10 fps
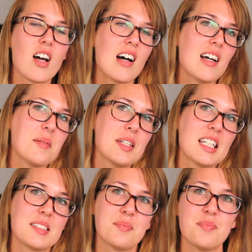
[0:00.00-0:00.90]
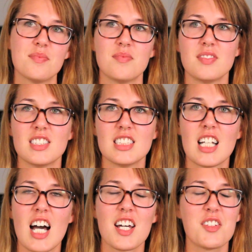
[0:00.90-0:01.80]
I mean,
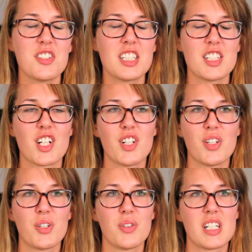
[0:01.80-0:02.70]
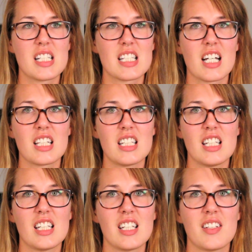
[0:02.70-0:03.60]
I don't really know
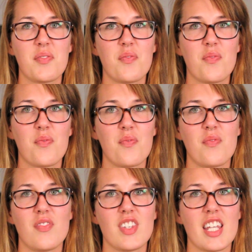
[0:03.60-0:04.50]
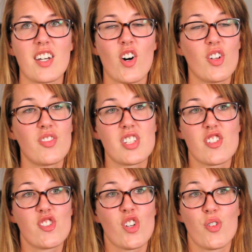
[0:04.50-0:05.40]
exactly, like, all of this
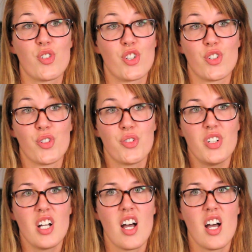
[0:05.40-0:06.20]
is so new.